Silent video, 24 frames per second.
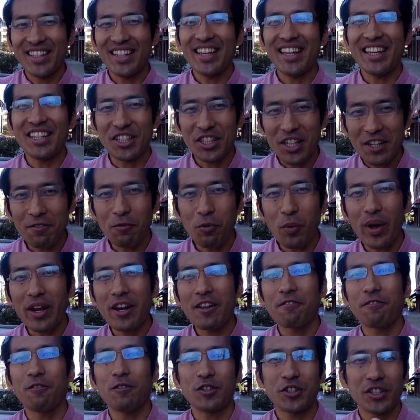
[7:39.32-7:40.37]
Instead of waiting
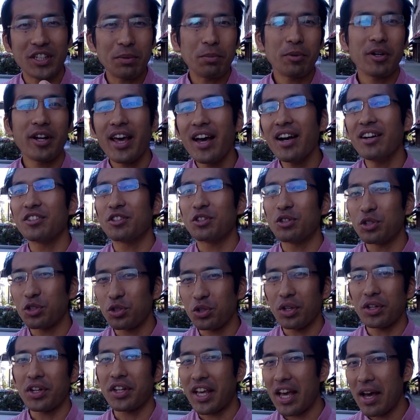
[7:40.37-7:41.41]
for someone else to
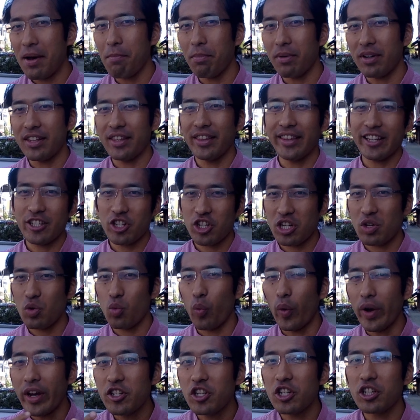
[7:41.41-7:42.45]
start the company that she
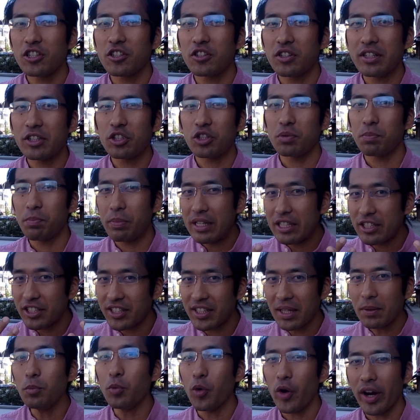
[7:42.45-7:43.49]
wishes to be
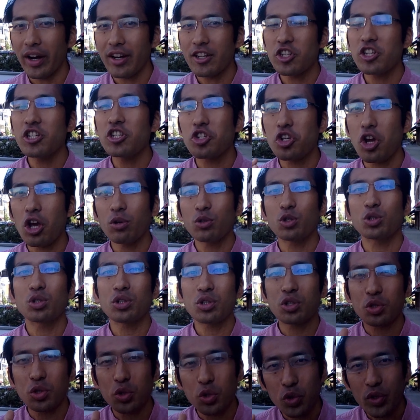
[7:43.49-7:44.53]
somewhere, she chose to
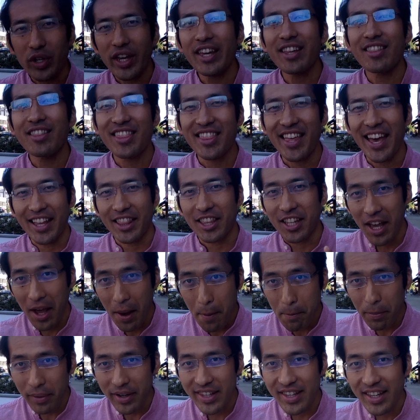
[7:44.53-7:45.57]
create that
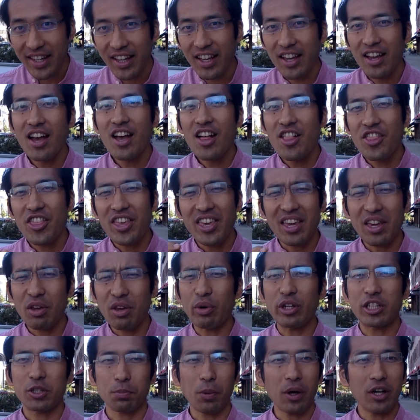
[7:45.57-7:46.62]
company. The
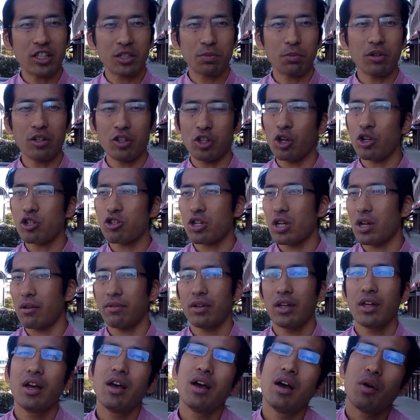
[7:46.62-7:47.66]
irresponsible notion of,
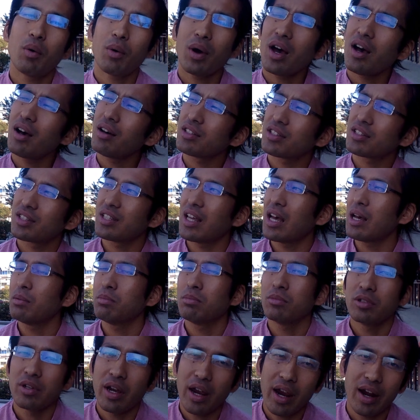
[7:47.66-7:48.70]
well,
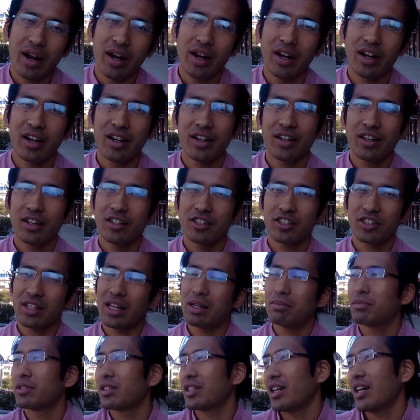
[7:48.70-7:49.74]
somewhere,
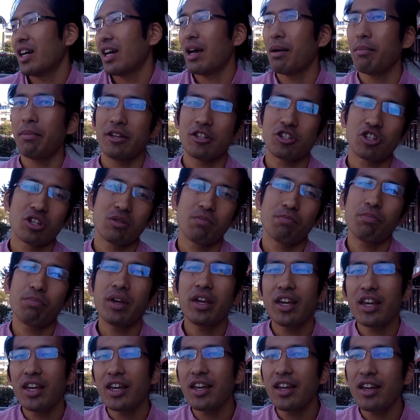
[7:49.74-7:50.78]
sometime it should
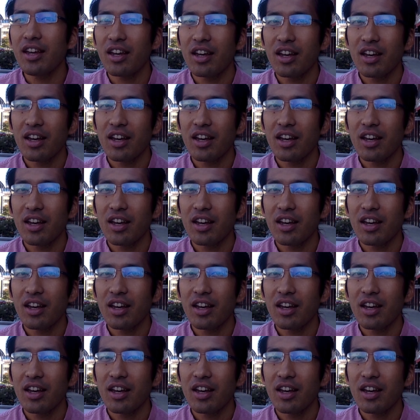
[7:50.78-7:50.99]
be,